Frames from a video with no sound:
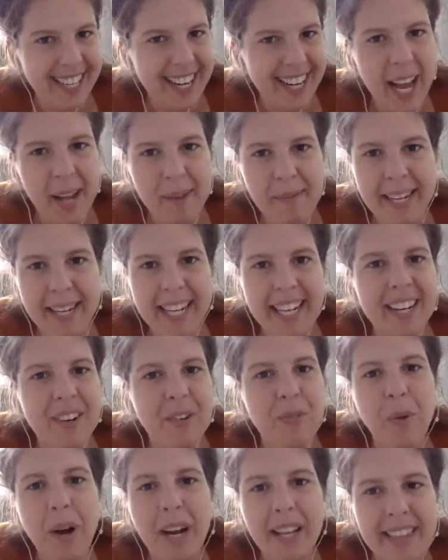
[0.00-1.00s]
I mean,
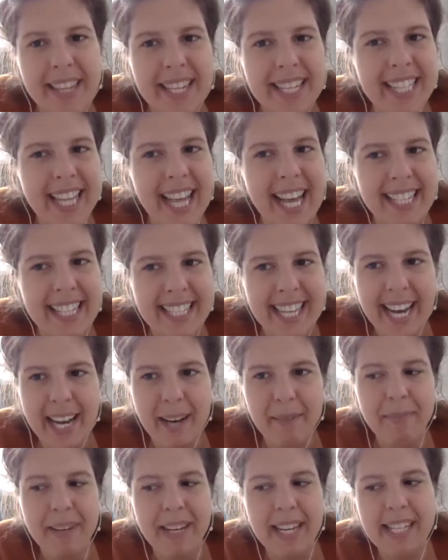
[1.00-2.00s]
what this last camp
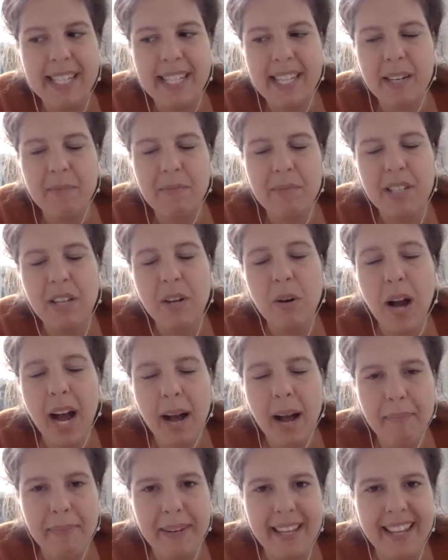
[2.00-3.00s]
is, and I'm so
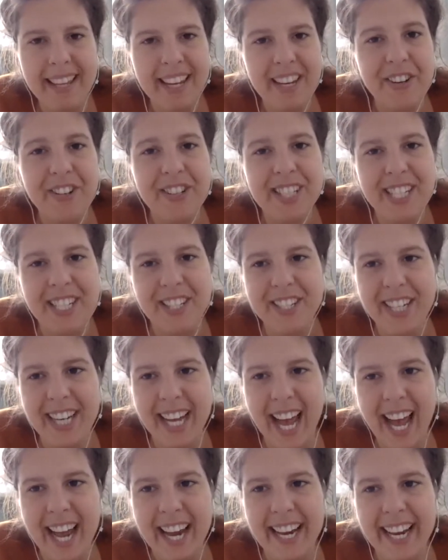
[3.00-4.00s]
happy that you're teaching
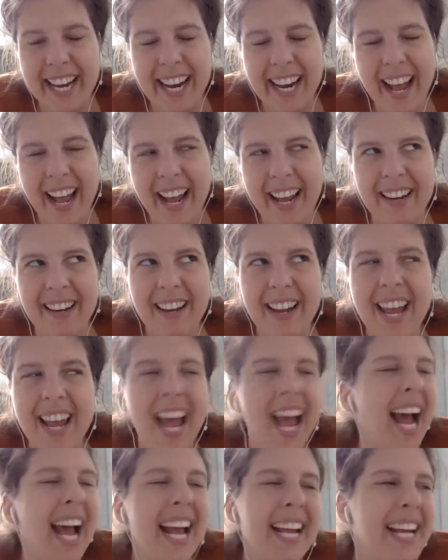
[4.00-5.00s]
at it. And
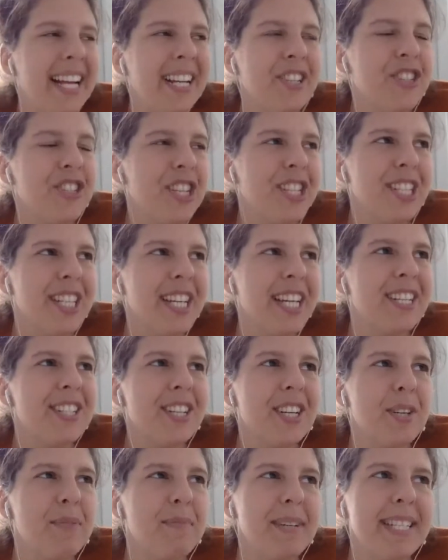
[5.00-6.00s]
it's gonna
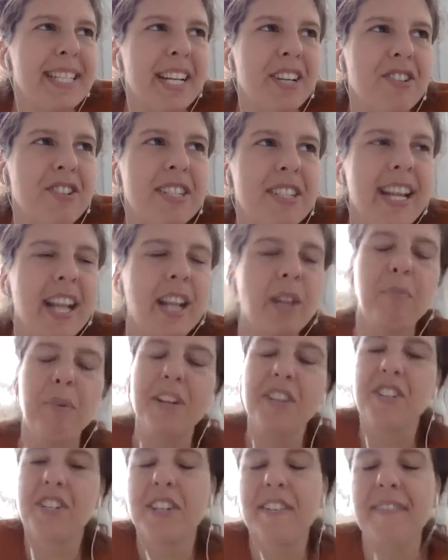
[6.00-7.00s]
be such a
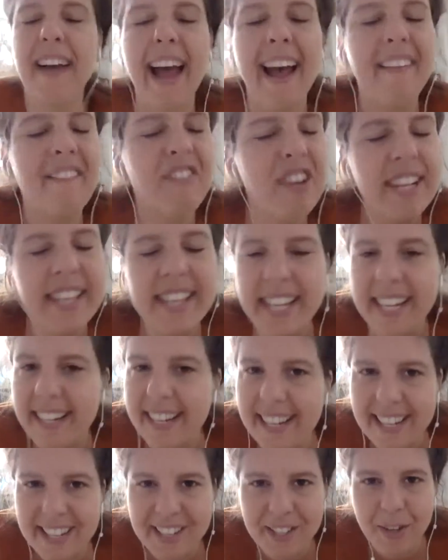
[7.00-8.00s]
celebration of everything that
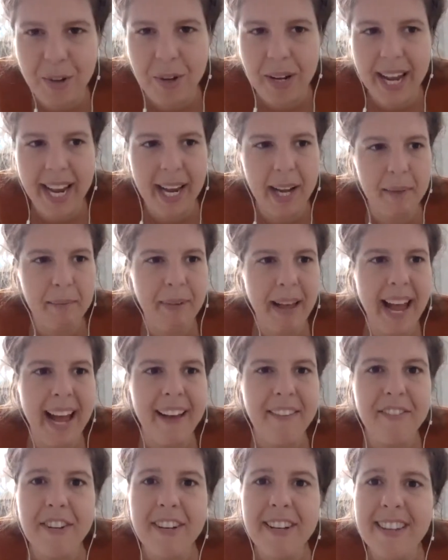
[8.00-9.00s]
is Soul Camp,
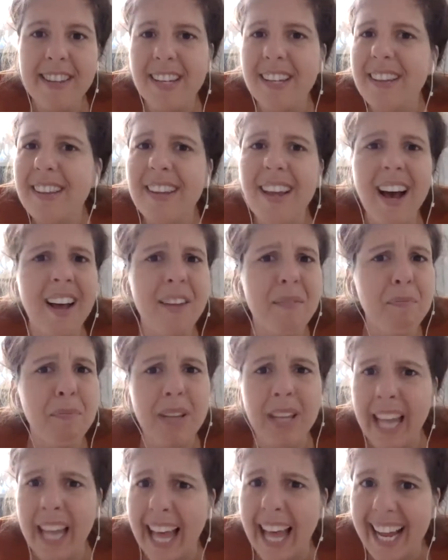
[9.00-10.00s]
everything
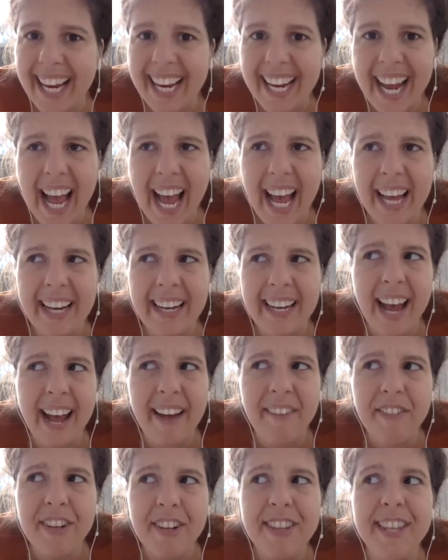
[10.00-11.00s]
play, and
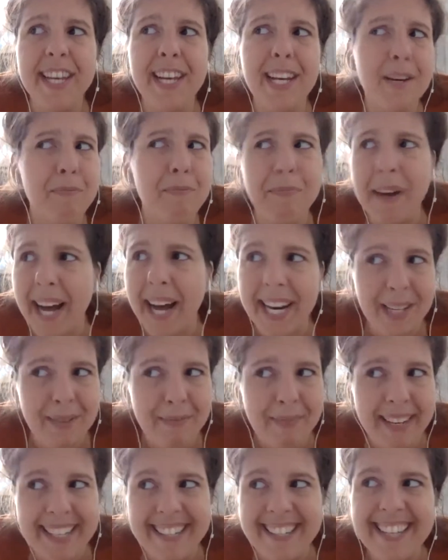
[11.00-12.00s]
everything
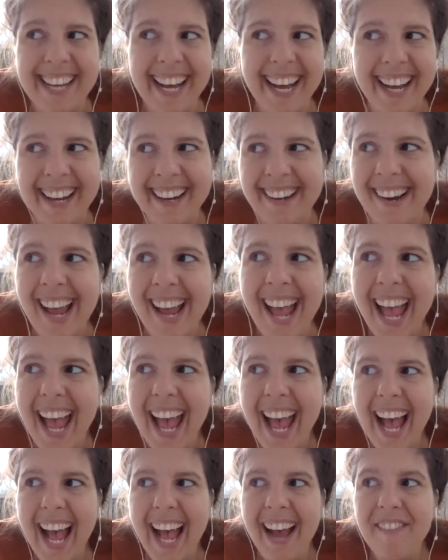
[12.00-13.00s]
embodiment, and
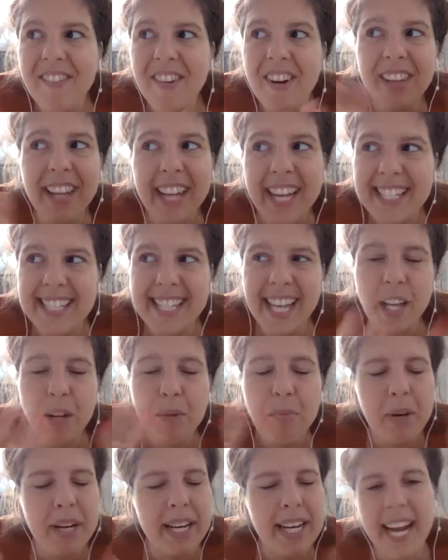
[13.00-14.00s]
like
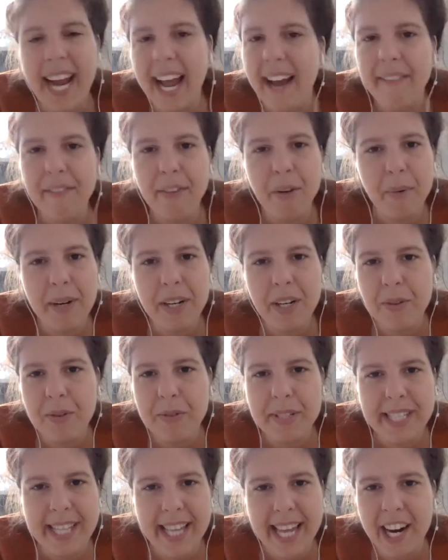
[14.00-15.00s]
celebrating everyone who's
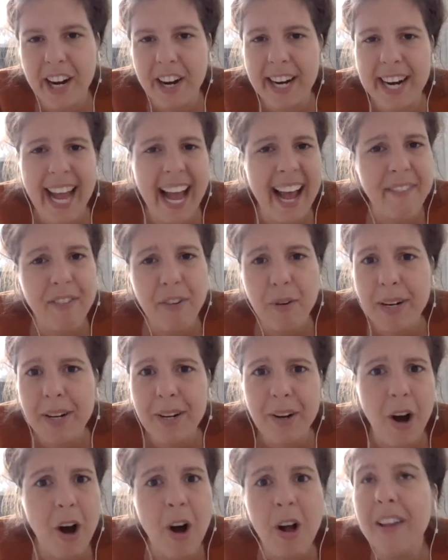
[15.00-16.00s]
there and
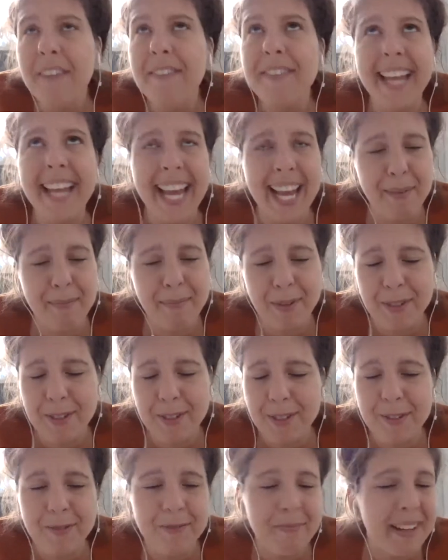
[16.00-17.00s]
all of the campers
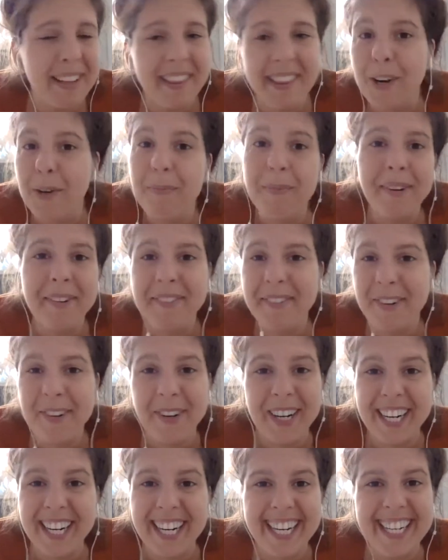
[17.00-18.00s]
who've been there
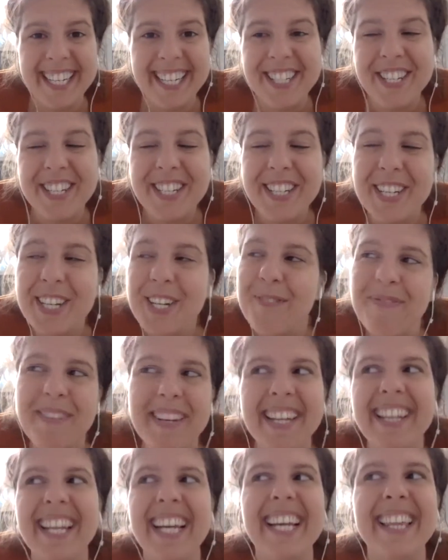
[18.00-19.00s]
before. It's just gonna be
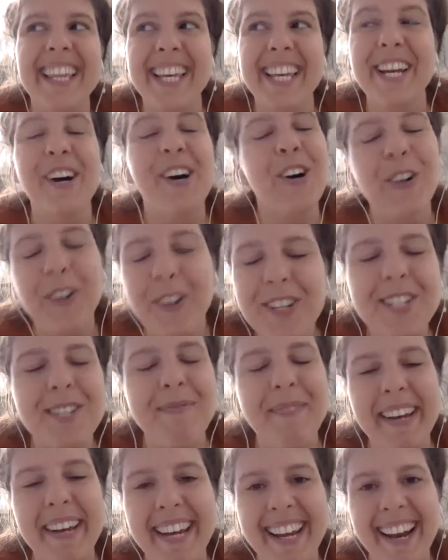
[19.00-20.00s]
like the
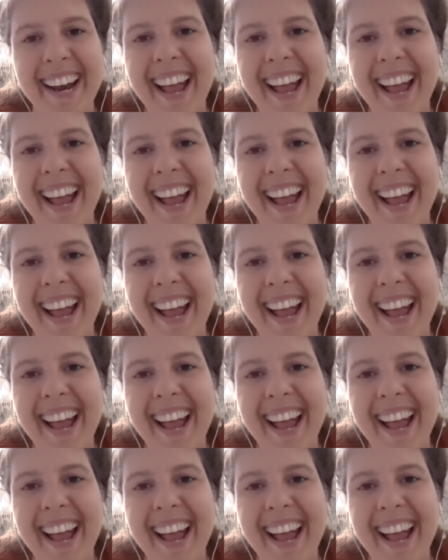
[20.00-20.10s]
ultimate.